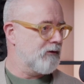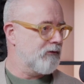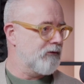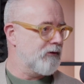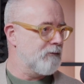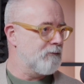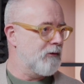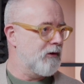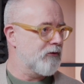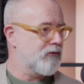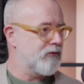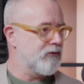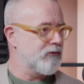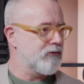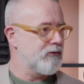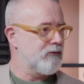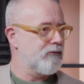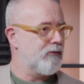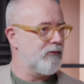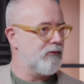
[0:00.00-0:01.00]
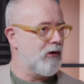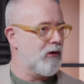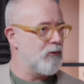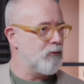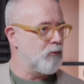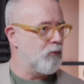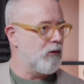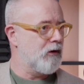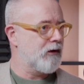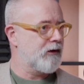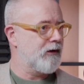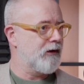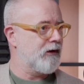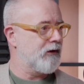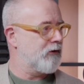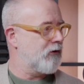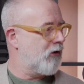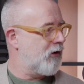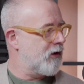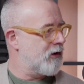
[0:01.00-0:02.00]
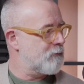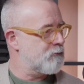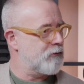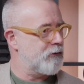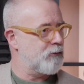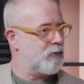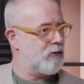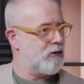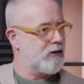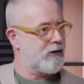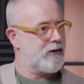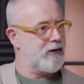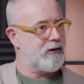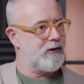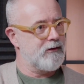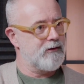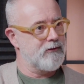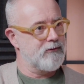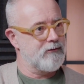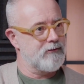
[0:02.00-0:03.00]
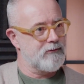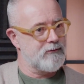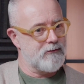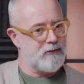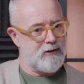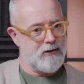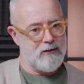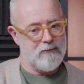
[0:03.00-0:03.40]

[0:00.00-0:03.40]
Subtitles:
emergence of home working and hybrid working and